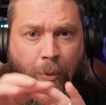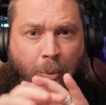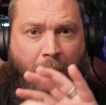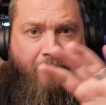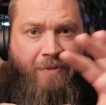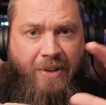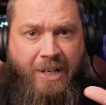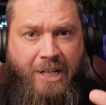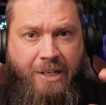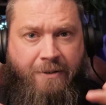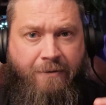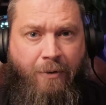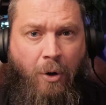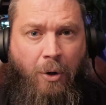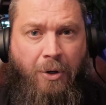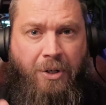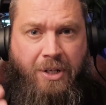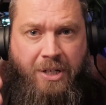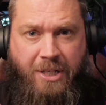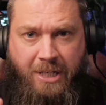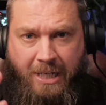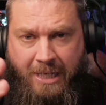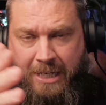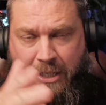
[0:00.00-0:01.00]
with these
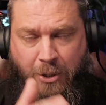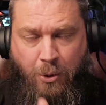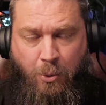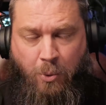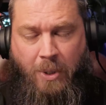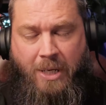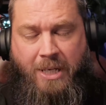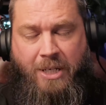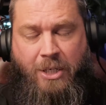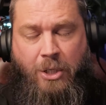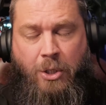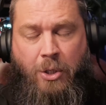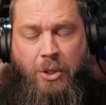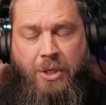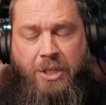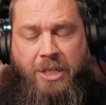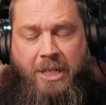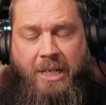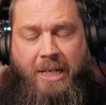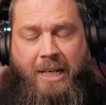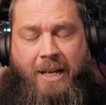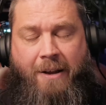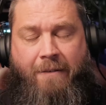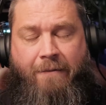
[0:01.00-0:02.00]
fonts, and it's always good
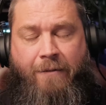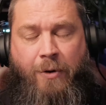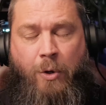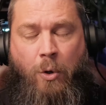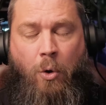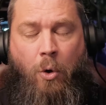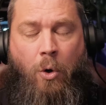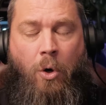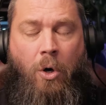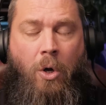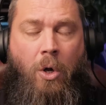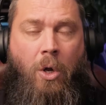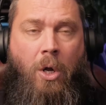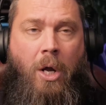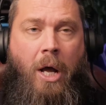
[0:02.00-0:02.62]
to give your